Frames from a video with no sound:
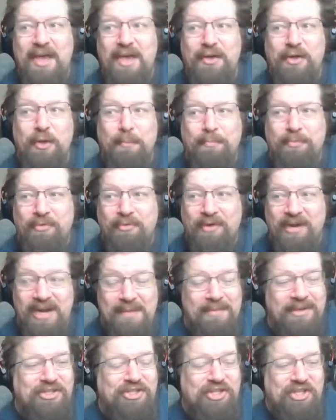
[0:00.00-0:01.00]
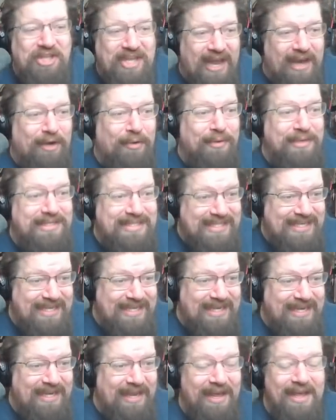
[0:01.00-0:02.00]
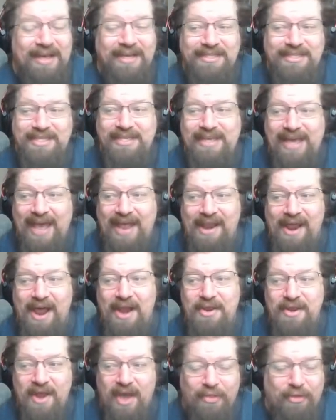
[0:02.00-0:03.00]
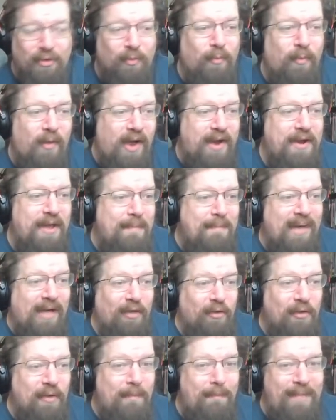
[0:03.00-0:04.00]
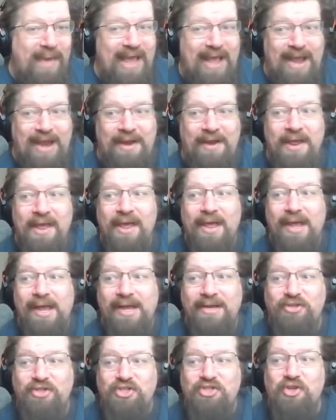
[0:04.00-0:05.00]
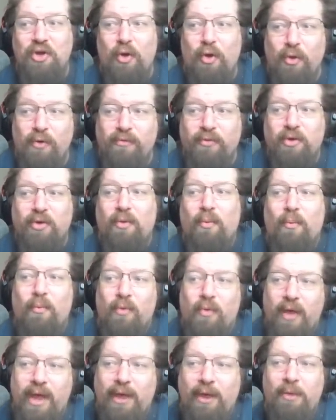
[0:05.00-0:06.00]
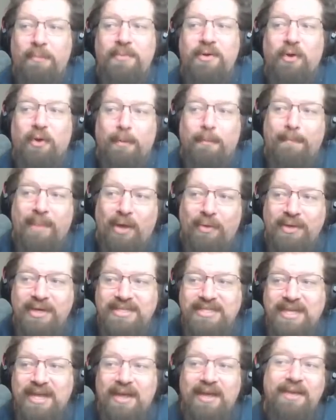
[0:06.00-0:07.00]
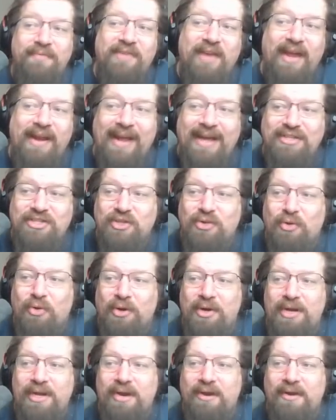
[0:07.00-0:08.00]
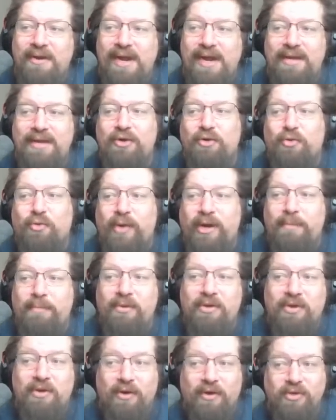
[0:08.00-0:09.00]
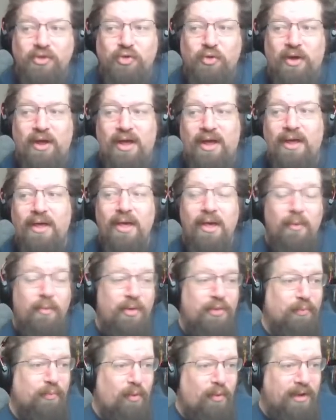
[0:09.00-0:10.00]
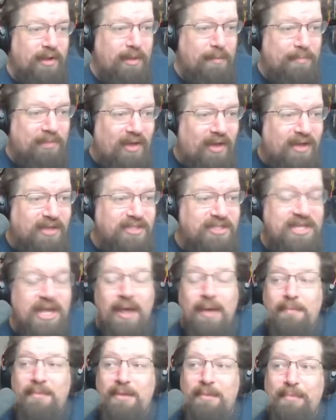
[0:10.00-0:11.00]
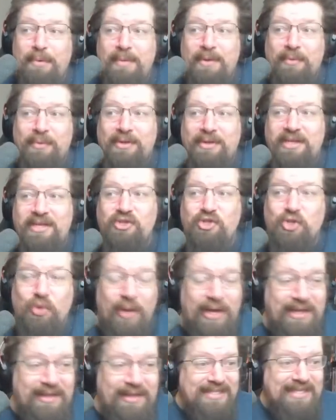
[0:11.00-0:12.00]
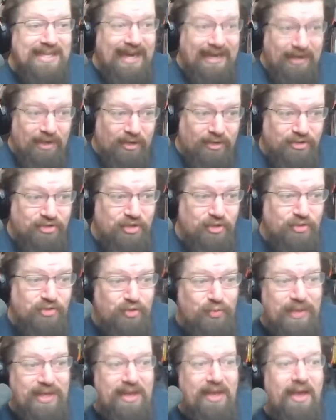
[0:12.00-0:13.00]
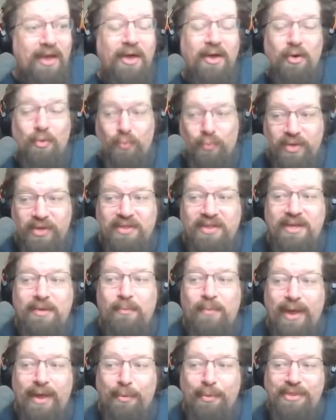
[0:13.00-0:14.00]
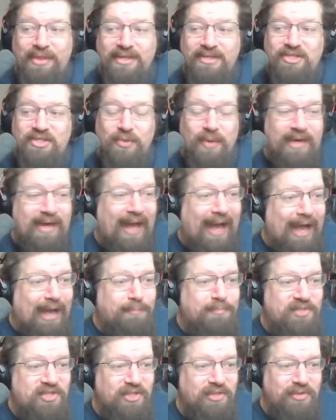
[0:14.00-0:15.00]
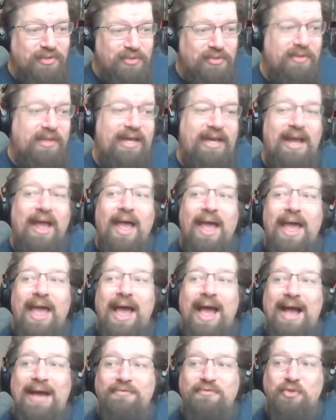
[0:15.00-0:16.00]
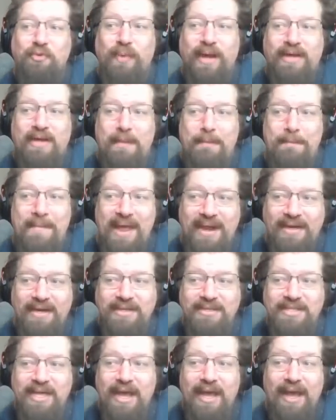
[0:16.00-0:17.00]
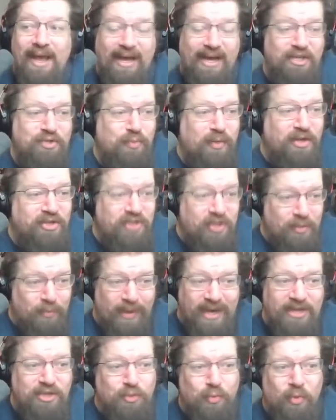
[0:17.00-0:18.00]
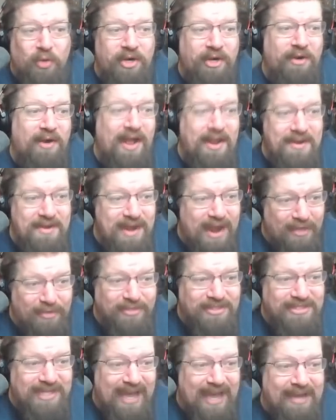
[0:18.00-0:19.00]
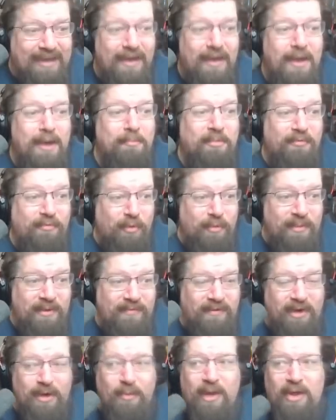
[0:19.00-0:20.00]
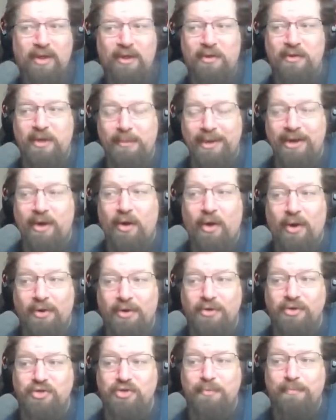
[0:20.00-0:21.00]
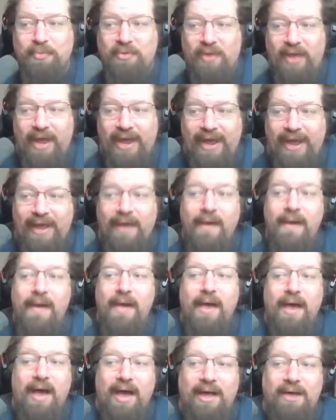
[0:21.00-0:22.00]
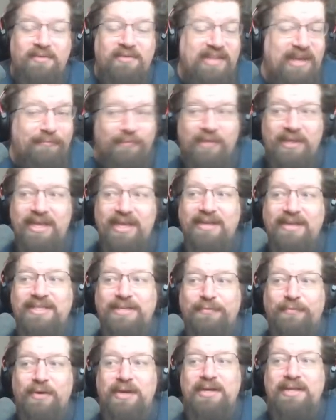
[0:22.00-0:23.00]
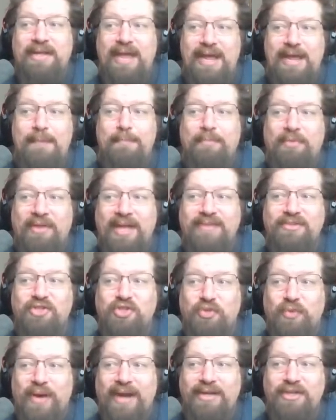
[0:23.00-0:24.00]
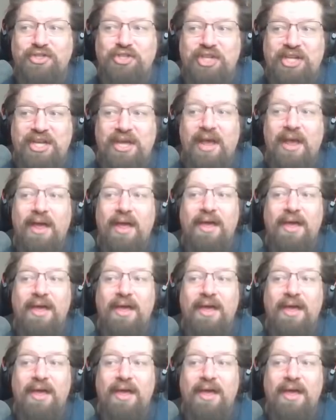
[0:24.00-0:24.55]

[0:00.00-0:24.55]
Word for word: you're pretty much guaranteed to get another one Amalgam ban and just overwhelm your opponent. Got Astalorn here, an incredible card draw with Roaring Applause. People have been really enjoying and also doing really well with it, so I absolutely have to recommend it, as well as Enrage Warrior, another deck performing very well, a little bit harder to play, uh, definitely a different game plan strategy.